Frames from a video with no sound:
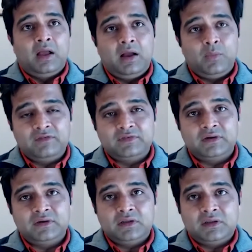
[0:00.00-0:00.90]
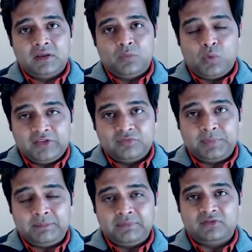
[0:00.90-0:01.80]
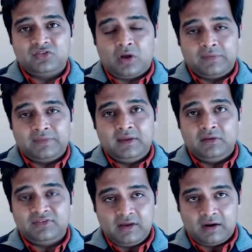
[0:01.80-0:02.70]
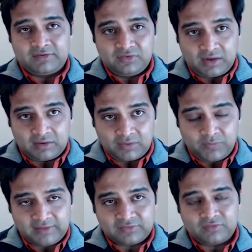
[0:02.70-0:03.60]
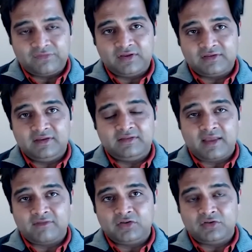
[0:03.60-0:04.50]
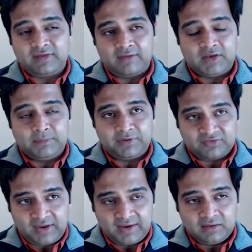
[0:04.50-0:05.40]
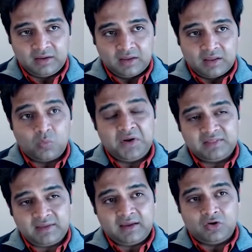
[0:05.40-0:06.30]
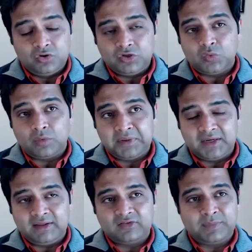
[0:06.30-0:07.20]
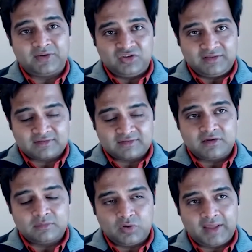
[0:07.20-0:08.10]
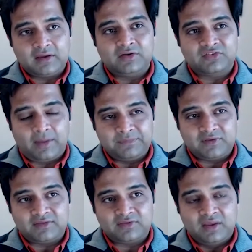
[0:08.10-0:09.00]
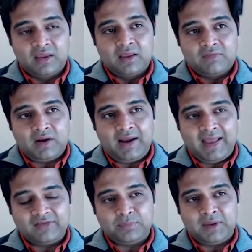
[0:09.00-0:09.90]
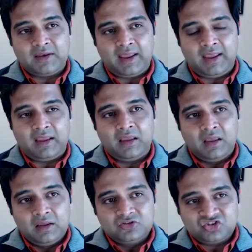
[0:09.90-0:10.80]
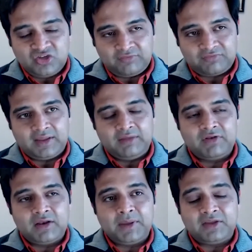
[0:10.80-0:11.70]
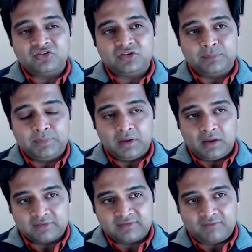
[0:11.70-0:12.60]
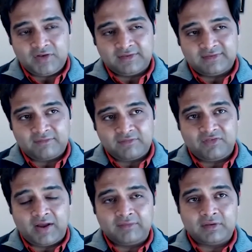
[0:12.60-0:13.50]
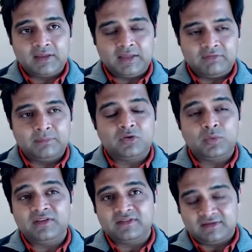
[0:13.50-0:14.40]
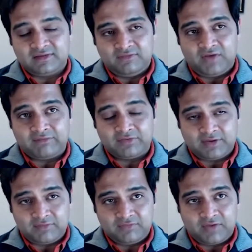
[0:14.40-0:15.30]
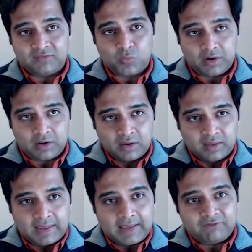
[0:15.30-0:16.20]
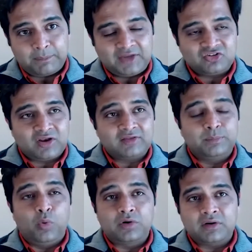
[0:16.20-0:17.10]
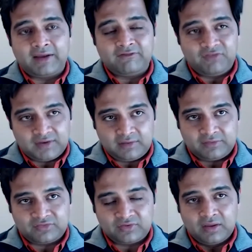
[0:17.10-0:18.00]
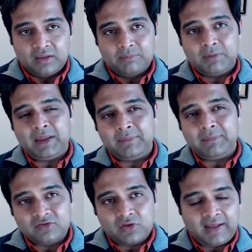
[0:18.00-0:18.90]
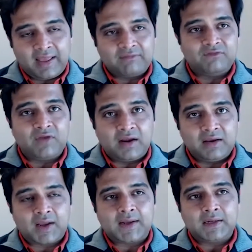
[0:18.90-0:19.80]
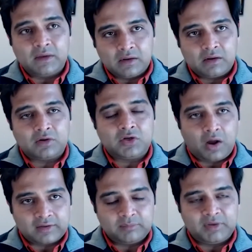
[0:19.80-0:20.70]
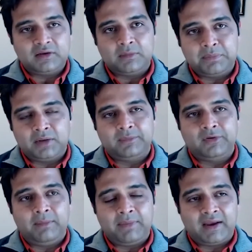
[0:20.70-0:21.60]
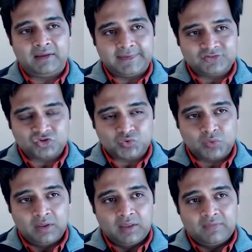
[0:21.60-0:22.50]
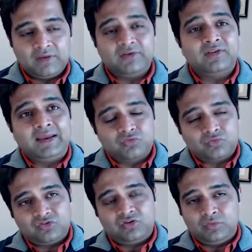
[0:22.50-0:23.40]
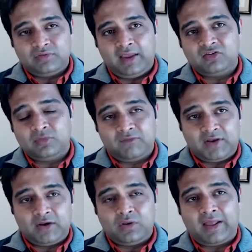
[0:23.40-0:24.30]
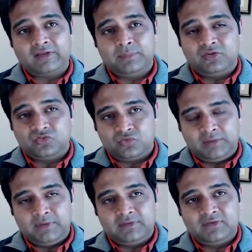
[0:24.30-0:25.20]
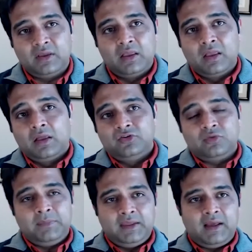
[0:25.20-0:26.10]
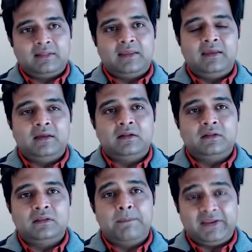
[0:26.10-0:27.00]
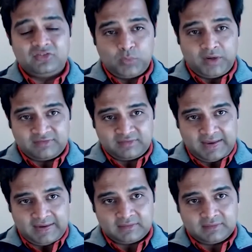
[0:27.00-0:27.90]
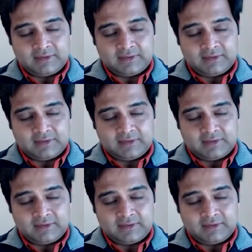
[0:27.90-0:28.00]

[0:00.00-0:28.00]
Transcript: However, once people saw the CR/CRi rates of 67 to 70% with a good durability, especially in certain molecular subsets, there has been a shift even in patients 70 to 75 and even between 65 to 75, where if a patient has borderline fitness, but maybe does not have a very clear documented pulmonary hepatic issue, there's interest to use HMA venetoclax-based treatments. To me, I think the best way to select